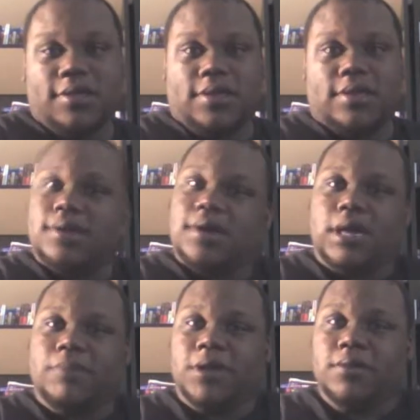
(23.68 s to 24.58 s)

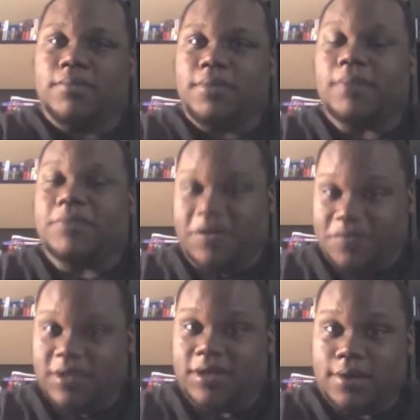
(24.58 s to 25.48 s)
yeah, I'm cutting, I'm
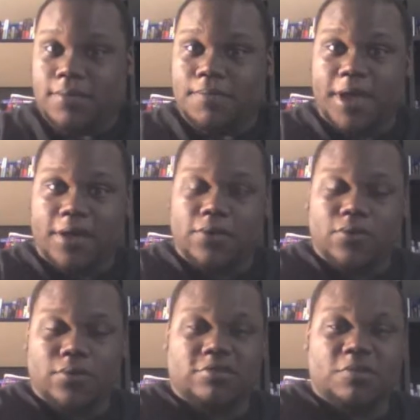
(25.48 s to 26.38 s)
definitely cutting back
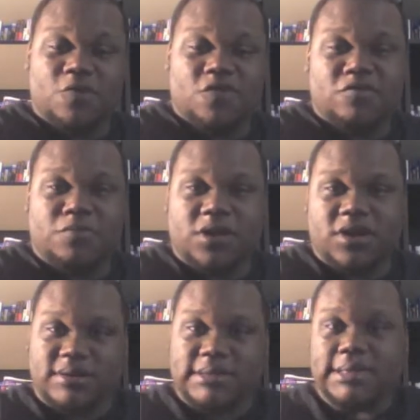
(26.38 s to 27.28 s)
on some movies,
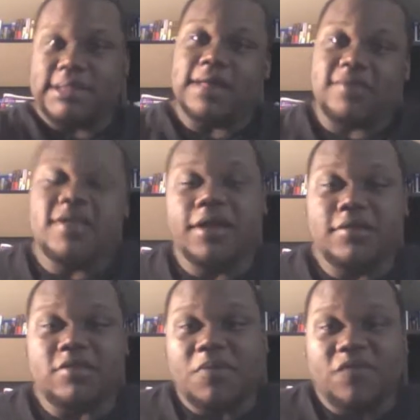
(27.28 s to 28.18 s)
but that's not
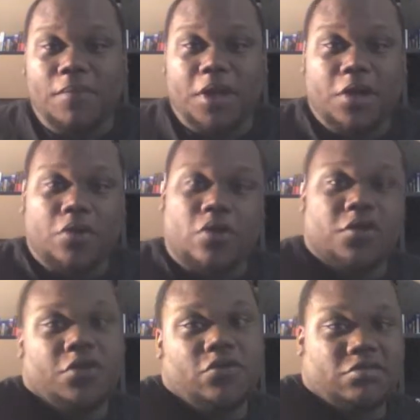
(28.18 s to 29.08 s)
going to stop me from buying all the
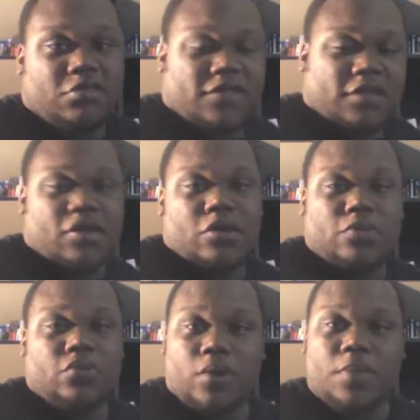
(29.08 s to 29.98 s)
new stuff that's on
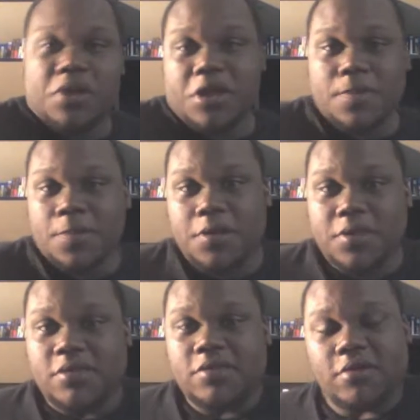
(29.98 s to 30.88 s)
Blu-ray. But I am going
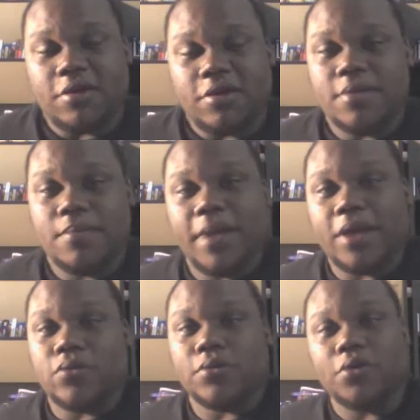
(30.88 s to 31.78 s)
to start cutting back
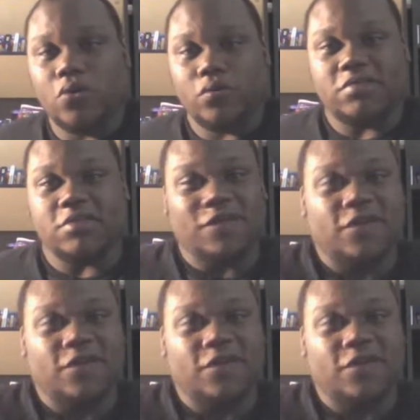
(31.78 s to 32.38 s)
on older stuff,